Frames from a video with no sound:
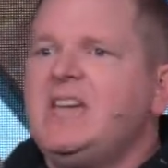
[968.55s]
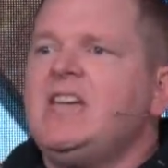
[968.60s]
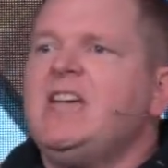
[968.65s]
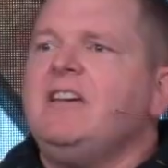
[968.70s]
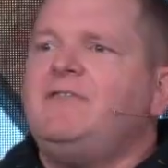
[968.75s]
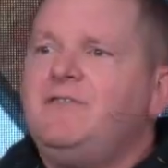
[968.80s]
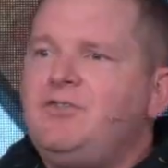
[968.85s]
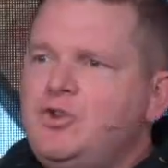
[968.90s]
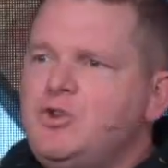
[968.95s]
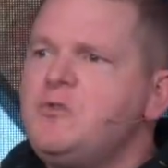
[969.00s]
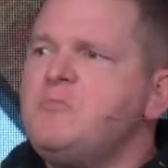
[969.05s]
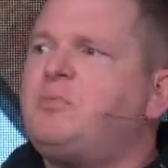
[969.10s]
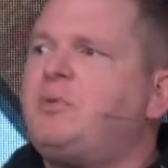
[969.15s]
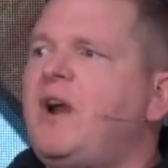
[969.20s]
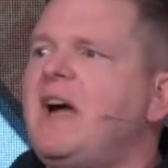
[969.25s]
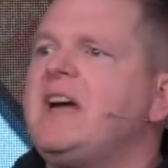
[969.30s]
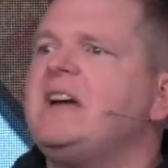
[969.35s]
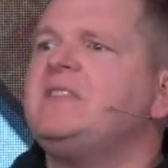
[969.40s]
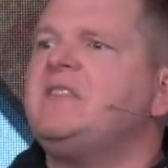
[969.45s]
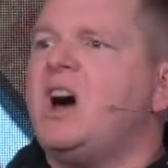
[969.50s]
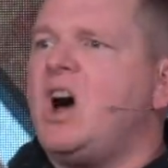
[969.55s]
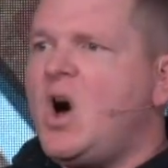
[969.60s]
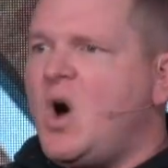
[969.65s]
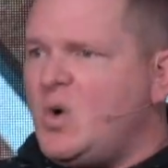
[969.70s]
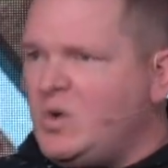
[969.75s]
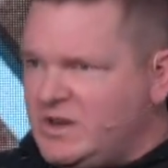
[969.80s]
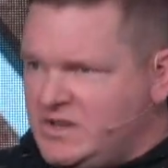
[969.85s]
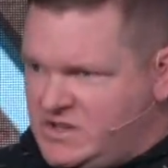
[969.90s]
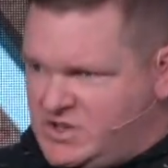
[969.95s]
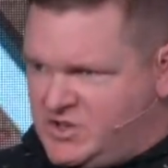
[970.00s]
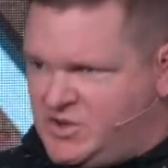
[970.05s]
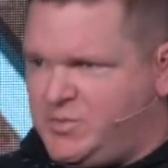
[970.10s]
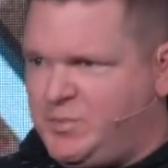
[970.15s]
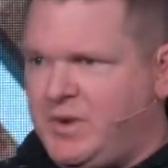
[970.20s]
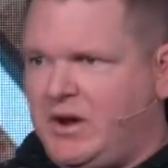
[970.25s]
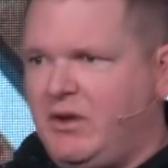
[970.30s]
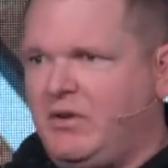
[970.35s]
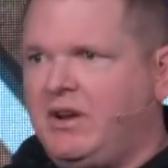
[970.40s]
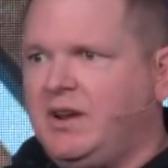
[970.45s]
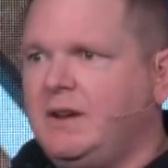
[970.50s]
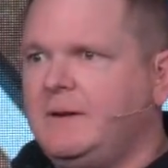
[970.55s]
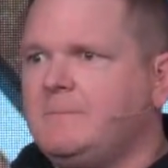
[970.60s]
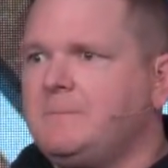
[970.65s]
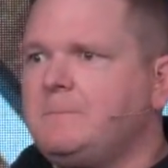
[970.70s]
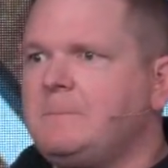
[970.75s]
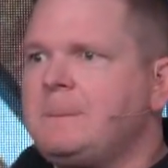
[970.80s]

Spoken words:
If you pray in the Holy Spirit,